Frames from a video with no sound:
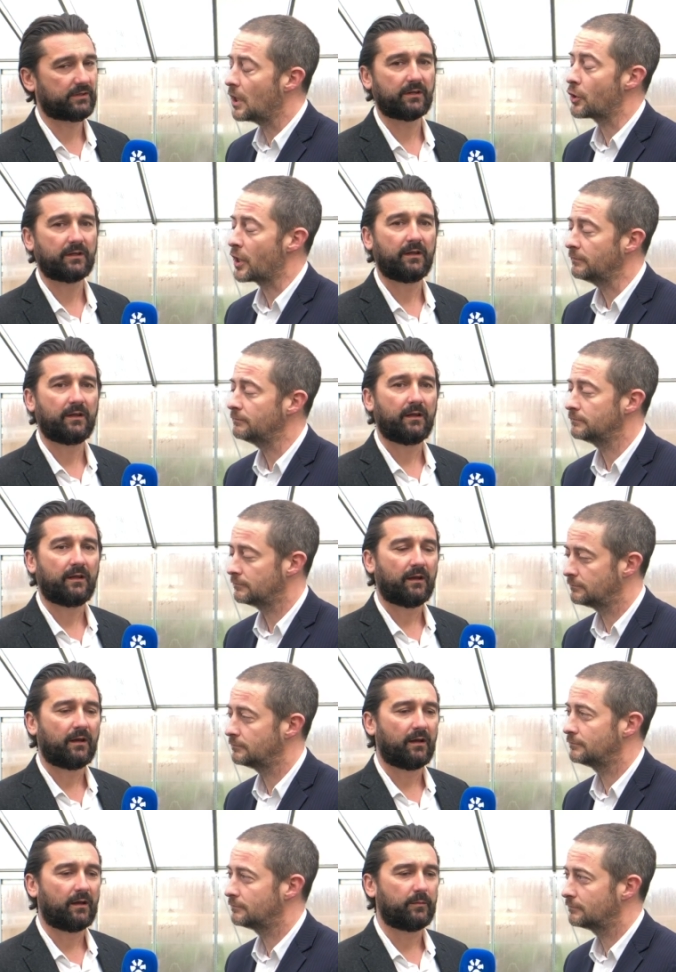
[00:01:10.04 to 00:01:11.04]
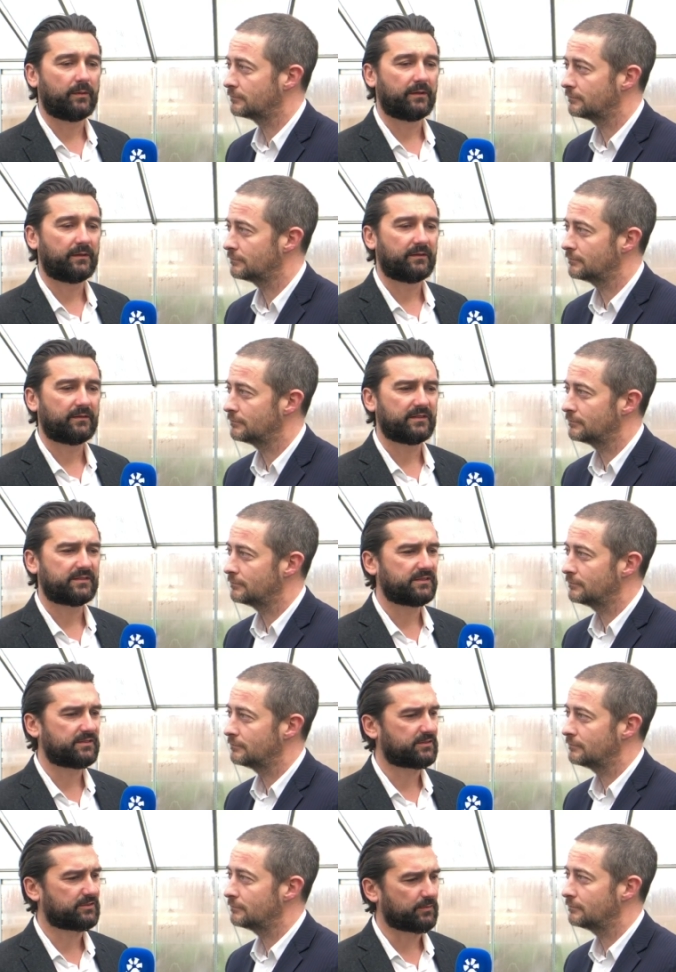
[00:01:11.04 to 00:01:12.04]
Speaker 1: Okay. Uh, but this
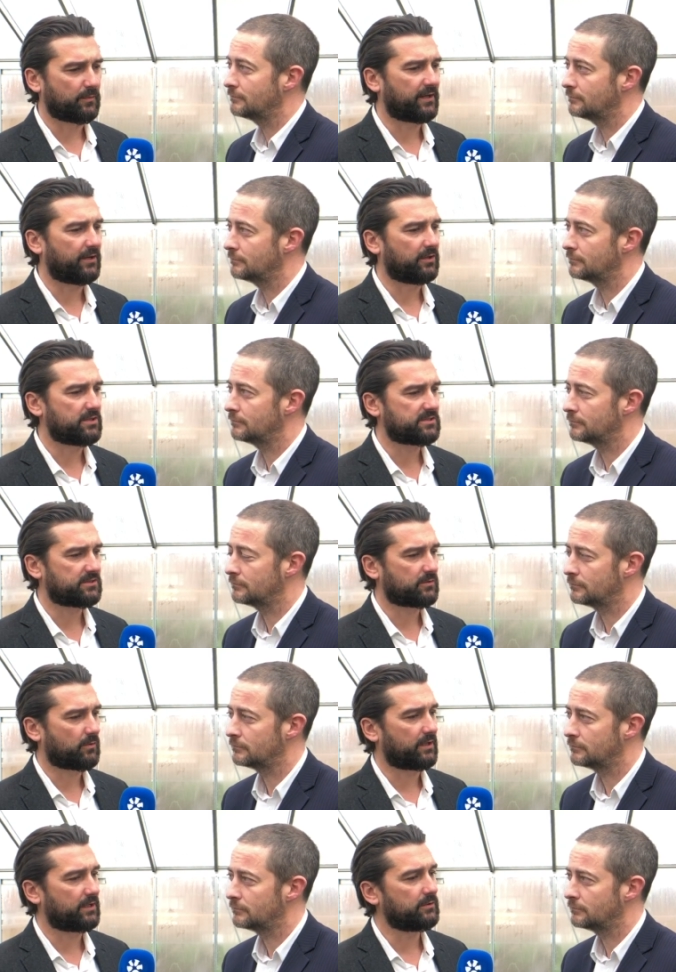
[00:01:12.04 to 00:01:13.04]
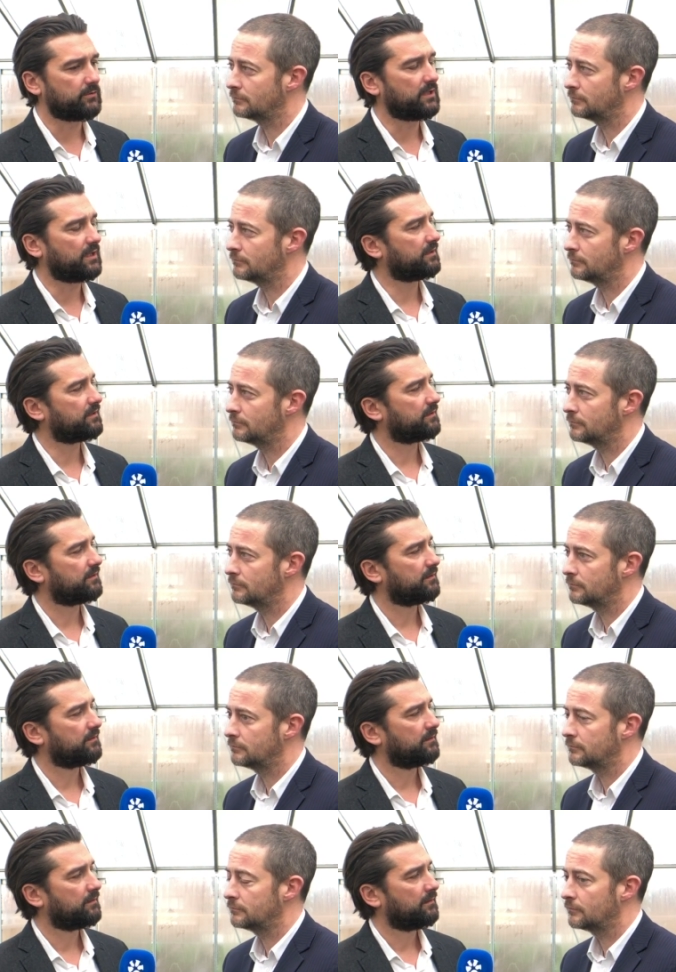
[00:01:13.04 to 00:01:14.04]
is, to my knowledge, this is quite a unique
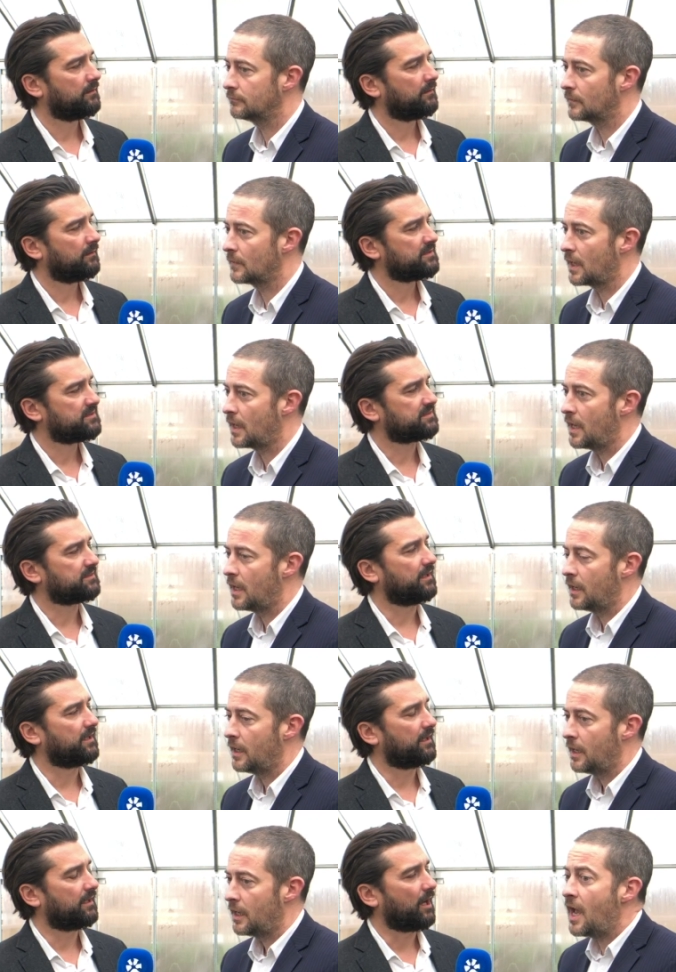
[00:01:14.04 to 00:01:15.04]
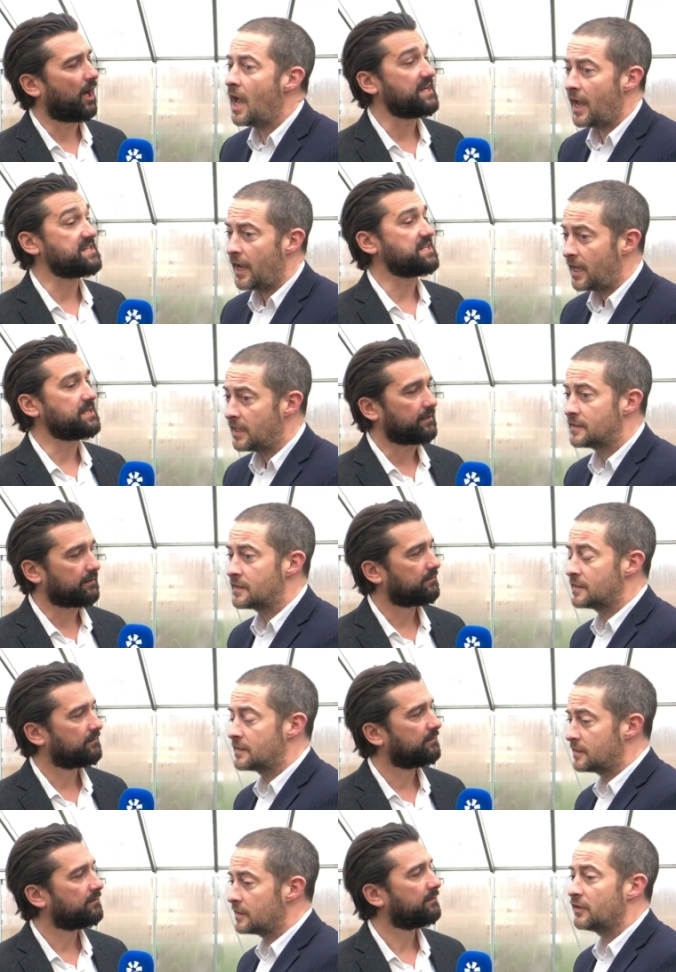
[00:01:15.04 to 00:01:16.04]
uh, idea.
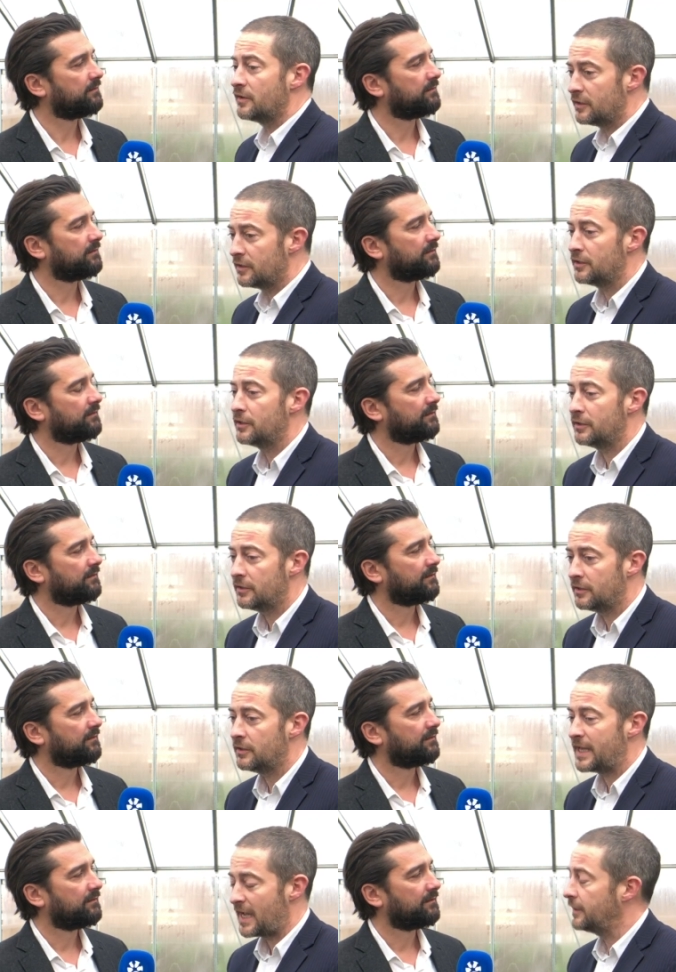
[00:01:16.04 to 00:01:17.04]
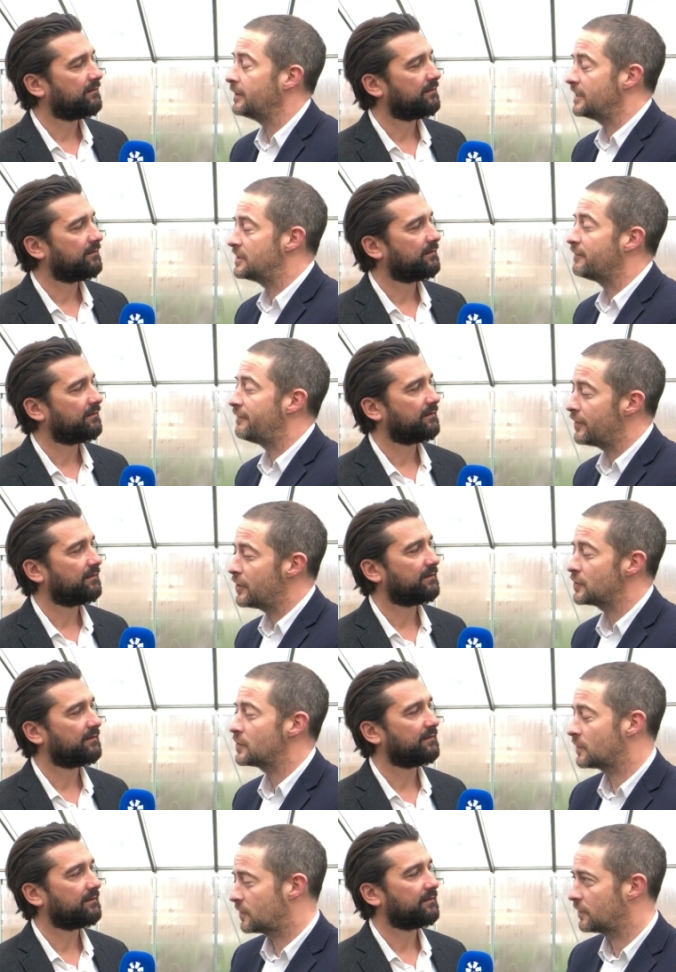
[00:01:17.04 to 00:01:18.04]
It's
Speaker 2: the yeah, it's the
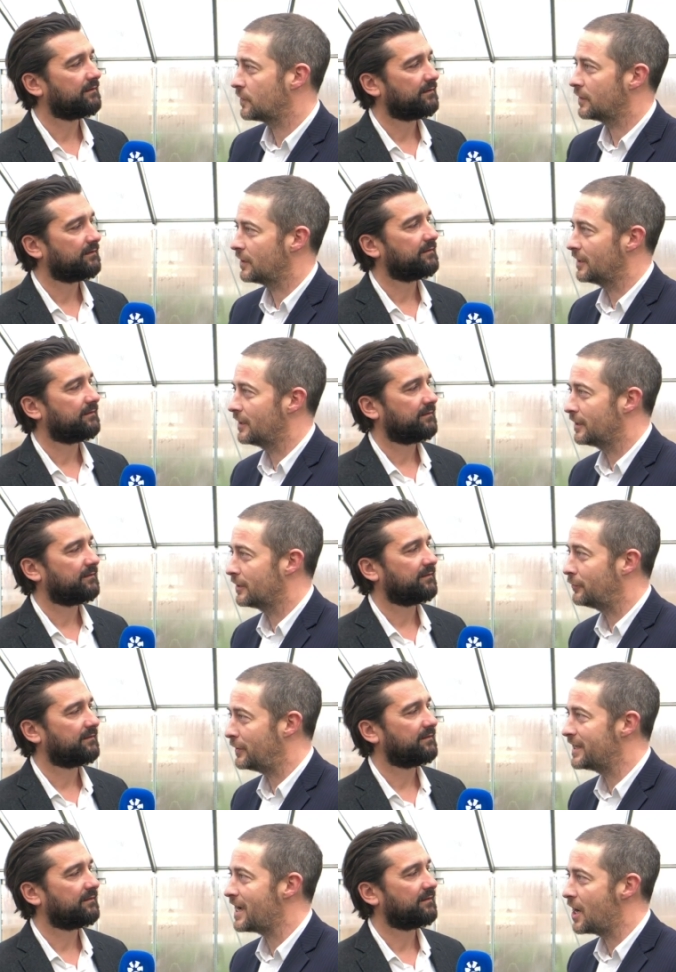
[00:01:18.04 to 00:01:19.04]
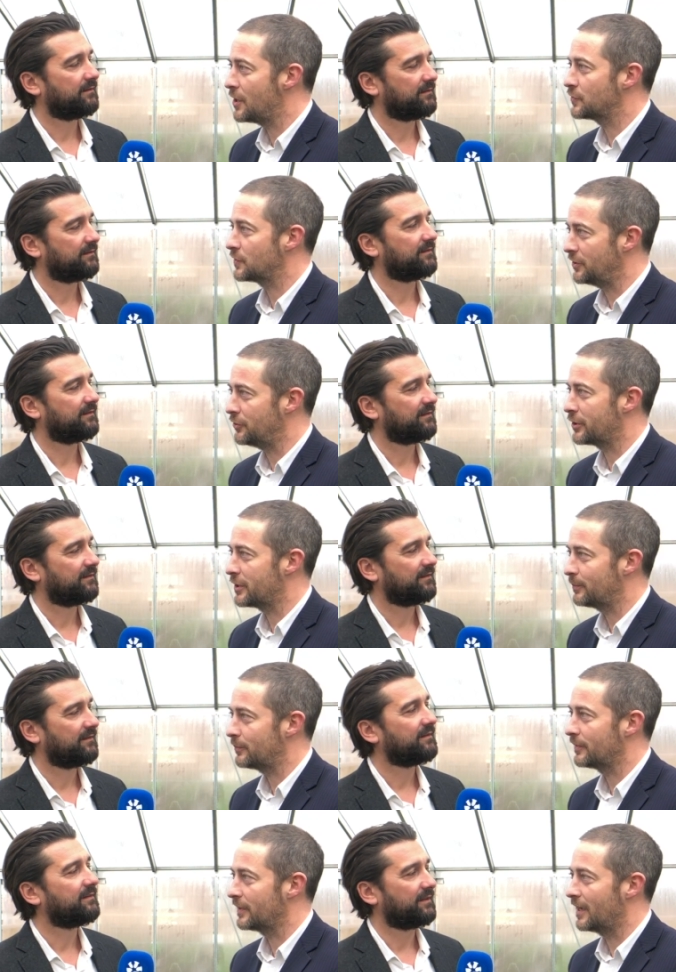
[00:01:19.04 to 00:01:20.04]
first uh, greenhouse in Europe
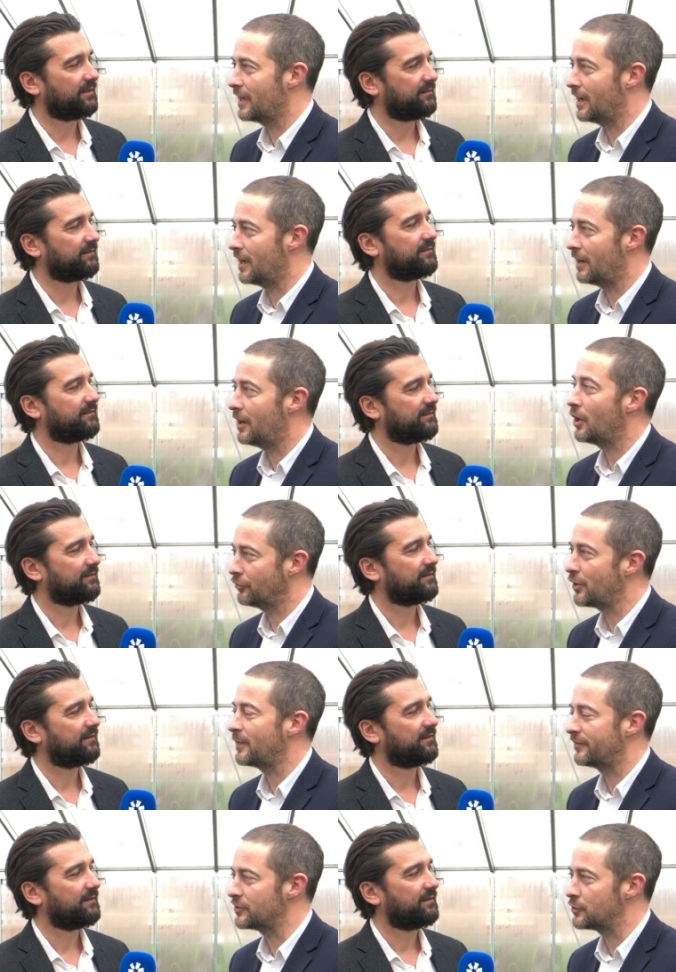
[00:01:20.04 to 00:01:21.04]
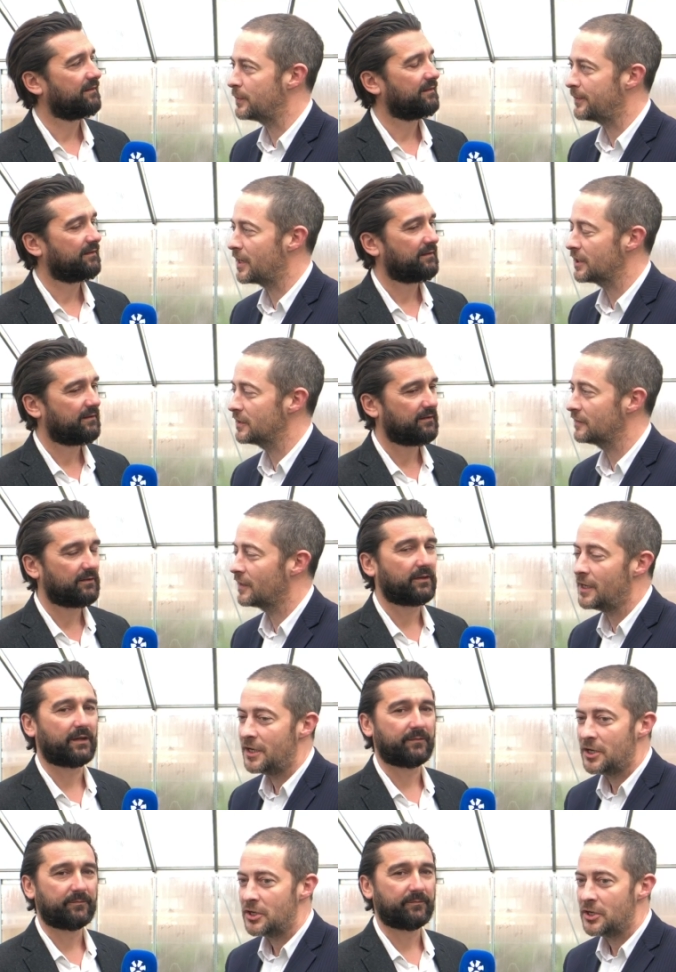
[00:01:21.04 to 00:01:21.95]
uh, yeah. on top of a supermarket. Okay.